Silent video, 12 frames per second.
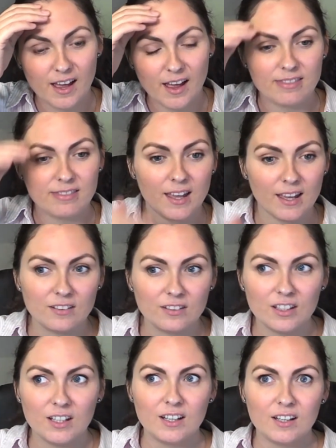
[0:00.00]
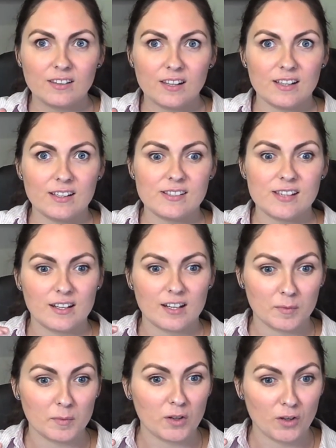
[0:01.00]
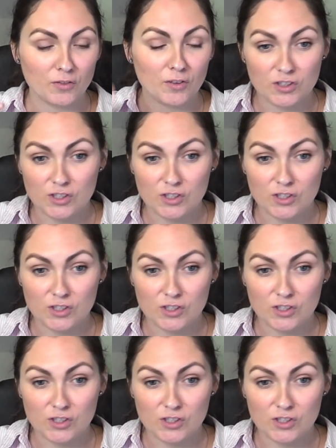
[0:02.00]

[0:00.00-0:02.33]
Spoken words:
And then there's an element of,